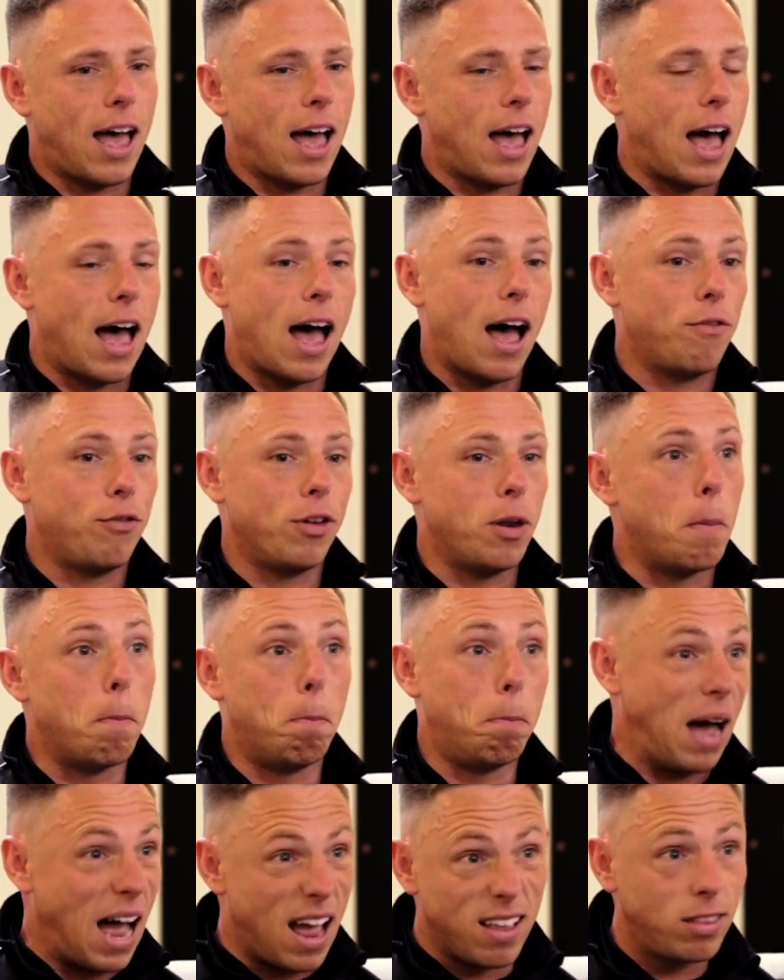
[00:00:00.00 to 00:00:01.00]
having
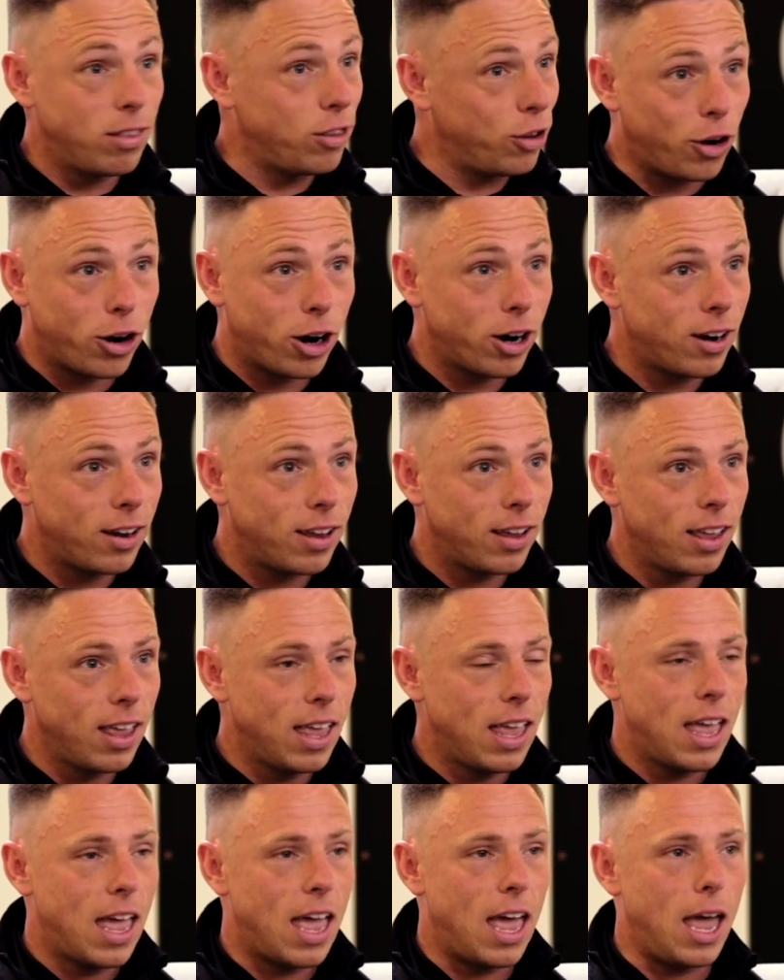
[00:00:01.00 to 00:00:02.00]
banter.
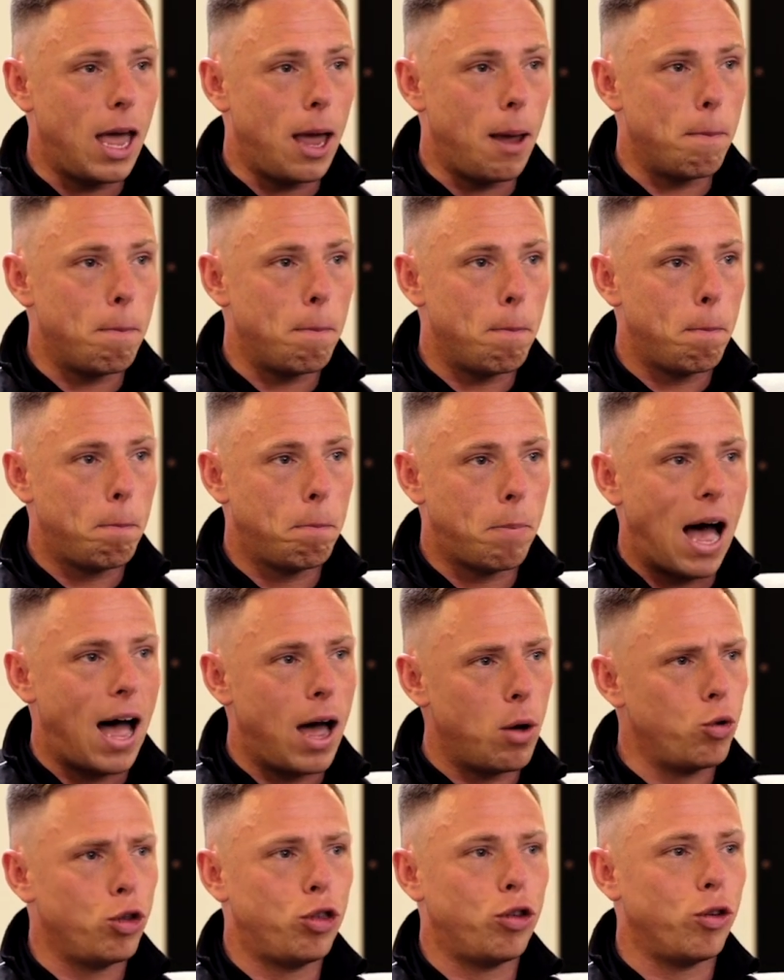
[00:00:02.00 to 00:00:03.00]
But
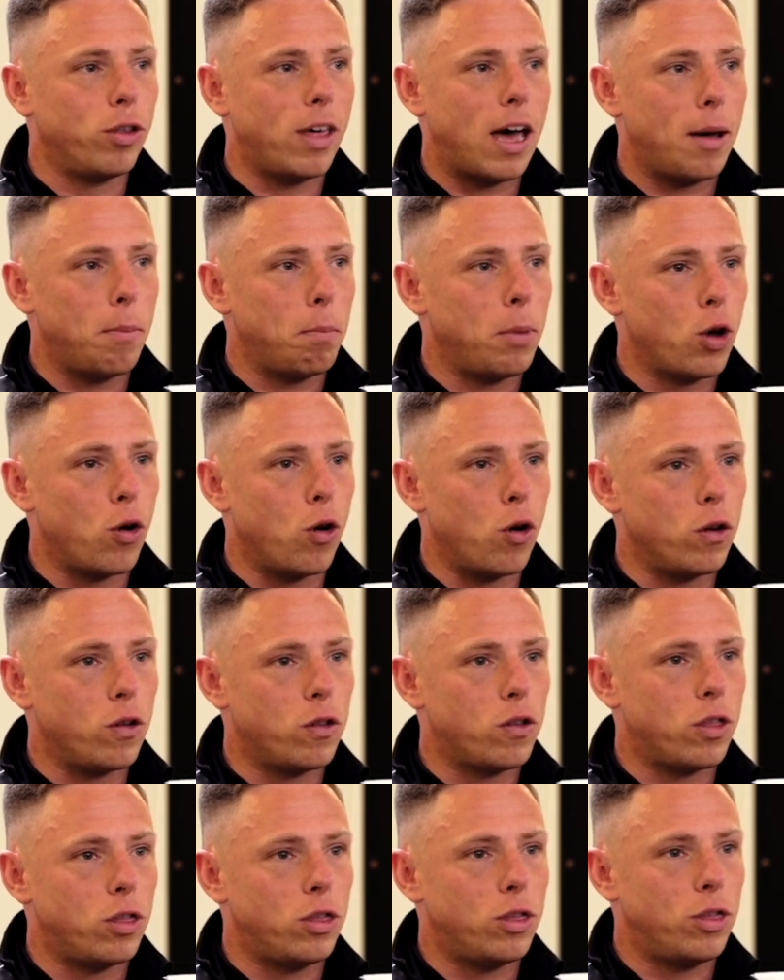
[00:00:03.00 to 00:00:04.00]
I would do that
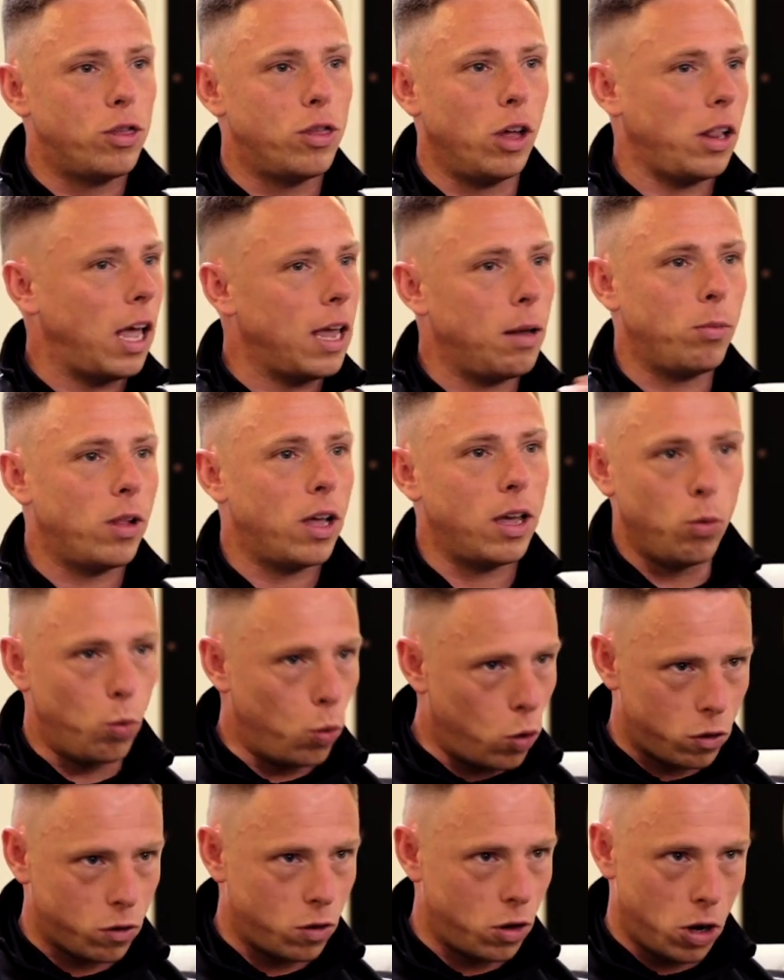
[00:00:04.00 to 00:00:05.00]
because the limelight
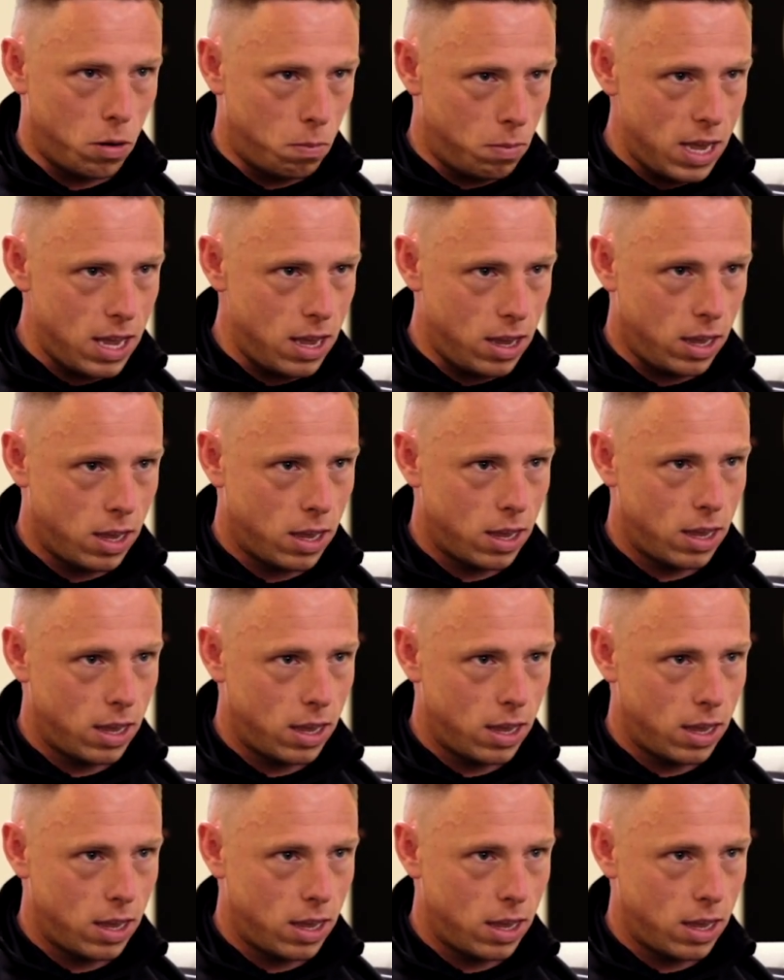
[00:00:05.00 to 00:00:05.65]
wasn't on me.